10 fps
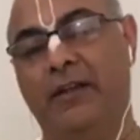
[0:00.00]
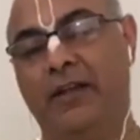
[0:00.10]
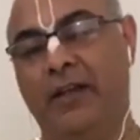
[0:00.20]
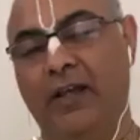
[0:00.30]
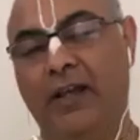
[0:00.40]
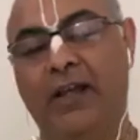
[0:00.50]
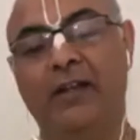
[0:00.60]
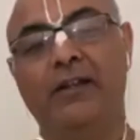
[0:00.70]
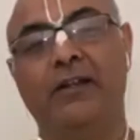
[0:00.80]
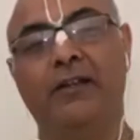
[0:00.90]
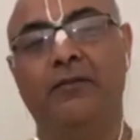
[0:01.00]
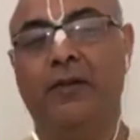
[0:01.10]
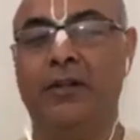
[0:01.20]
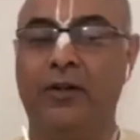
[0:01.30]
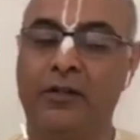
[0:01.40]
And
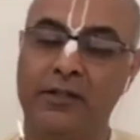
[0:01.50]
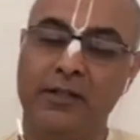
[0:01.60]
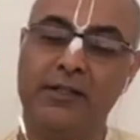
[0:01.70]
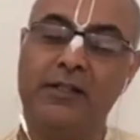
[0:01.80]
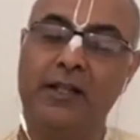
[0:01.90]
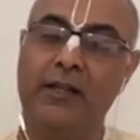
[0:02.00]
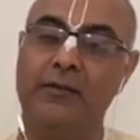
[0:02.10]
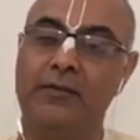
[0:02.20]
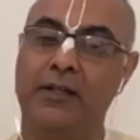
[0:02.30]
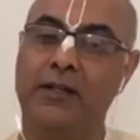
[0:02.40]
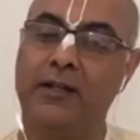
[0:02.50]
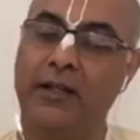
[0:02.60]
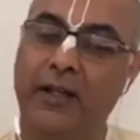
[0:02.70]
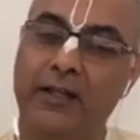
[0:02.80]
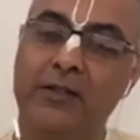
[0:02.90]
when Lord Krishna sleeps, he
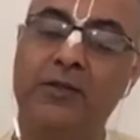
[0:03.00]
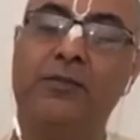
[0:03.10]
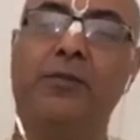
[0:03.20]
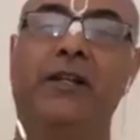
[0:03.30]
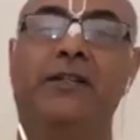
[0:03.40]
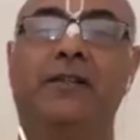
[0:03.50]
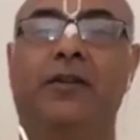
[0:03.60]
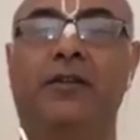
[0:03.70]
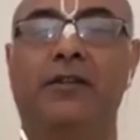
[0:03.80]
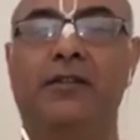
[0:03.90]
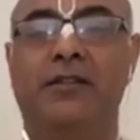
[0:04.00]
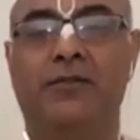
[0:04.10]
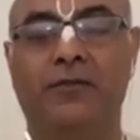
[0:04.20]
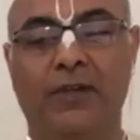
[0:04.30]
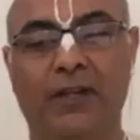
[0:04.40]
likes to press Lord Krishna's
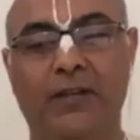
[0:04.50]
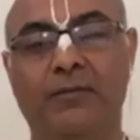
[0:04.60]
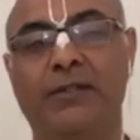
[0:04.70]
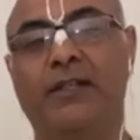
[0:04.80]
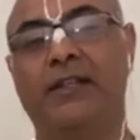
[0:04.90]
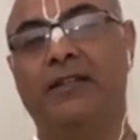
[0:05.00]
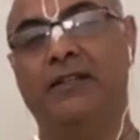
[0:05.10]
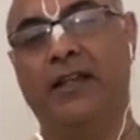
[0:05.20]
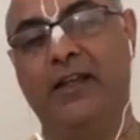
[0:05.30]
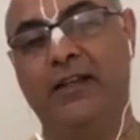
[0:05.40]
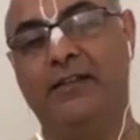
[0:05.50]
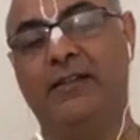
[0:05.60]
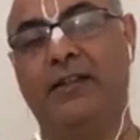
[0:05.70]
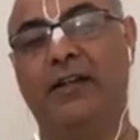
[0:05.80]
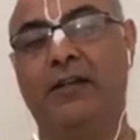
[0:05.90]
feet, massage his hands
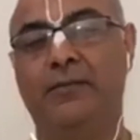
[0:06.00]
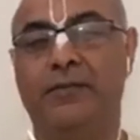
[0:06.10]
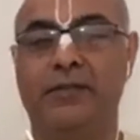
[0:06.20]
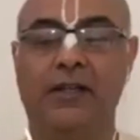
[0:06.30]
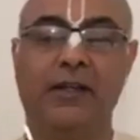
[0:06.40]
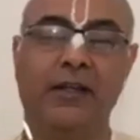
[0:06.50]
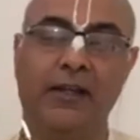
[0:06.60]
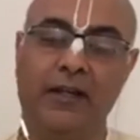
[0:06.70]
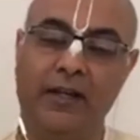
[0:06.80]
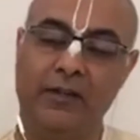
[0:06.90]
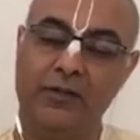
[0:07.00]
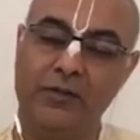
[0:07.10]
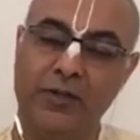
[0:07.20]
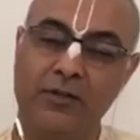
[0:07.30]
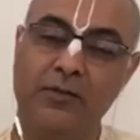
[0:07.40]
and arms, and
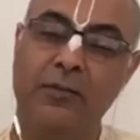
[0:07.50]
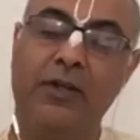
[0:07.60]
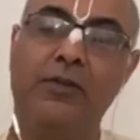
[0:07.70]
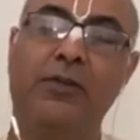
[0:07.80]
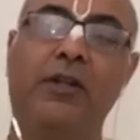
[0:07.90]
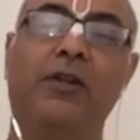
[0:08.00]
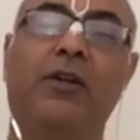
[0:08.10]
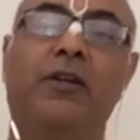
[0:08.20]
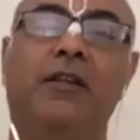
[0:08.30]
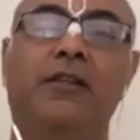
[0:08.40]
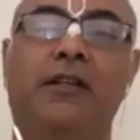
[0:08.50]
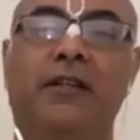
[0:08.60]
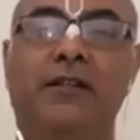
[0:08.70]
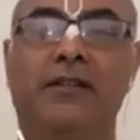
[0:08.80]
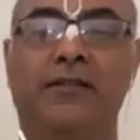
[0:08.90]
just to make sure that Lord Krishna
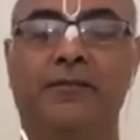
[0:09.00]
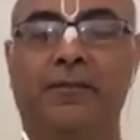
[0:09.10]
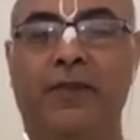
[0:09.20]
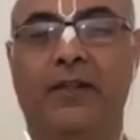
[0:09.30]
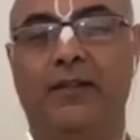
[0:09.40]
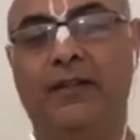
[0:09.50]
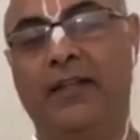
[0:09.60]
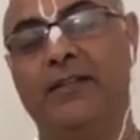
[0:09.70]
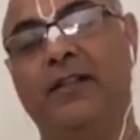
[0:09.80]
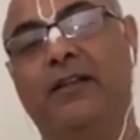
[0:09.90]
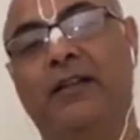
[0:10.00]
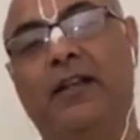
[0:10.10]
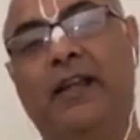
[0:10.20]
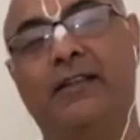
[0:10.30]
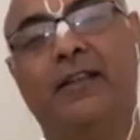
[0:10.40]
is nicely relaxed.